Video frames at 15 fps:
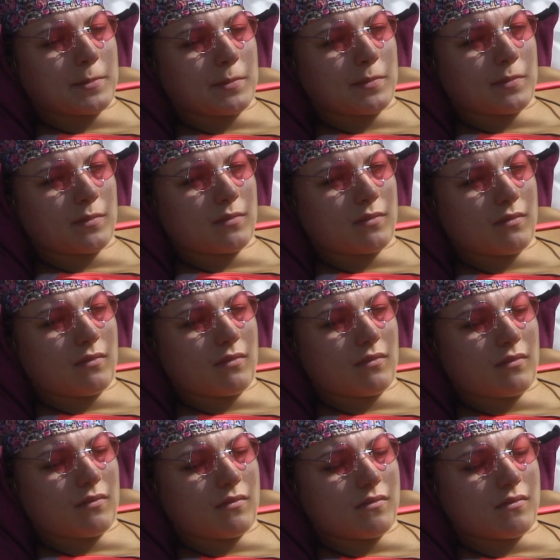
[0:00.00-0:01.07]

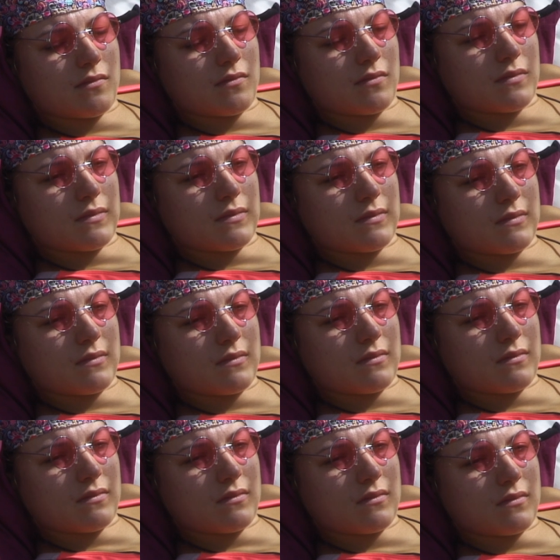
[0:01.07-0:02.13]

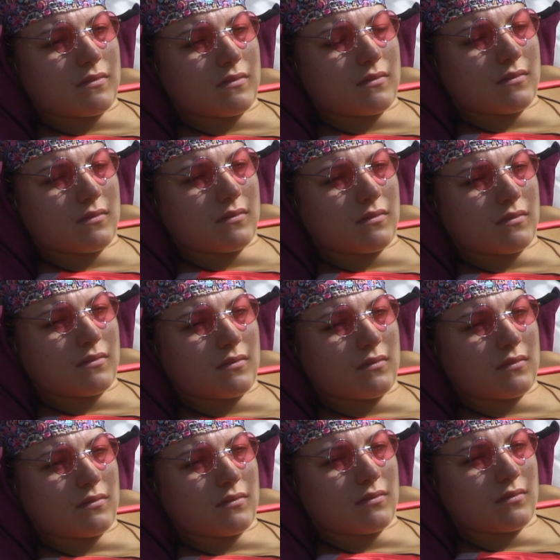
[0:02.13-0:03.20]

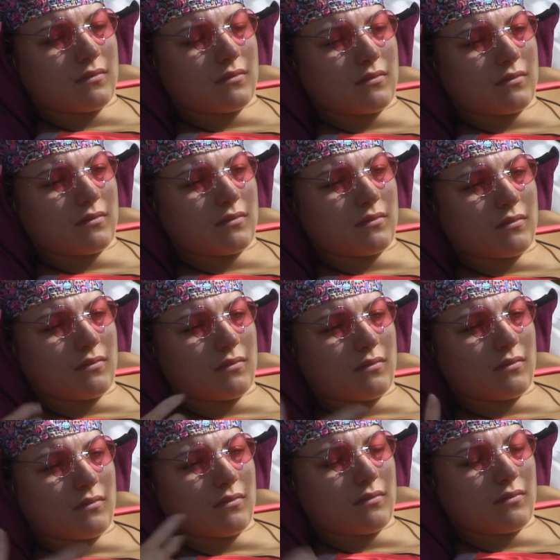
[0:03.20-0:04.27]

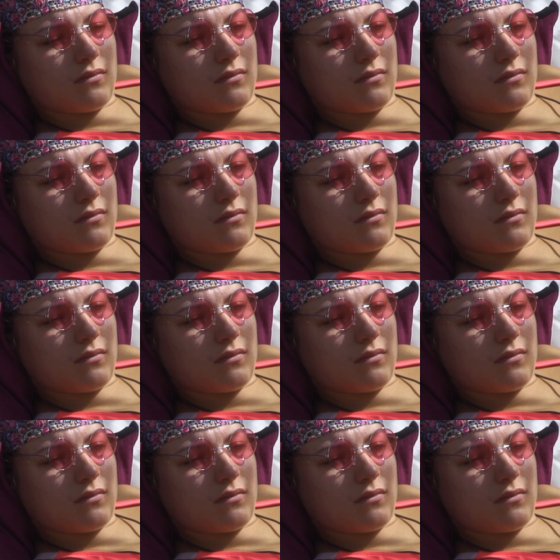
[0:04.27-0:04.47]
(silent)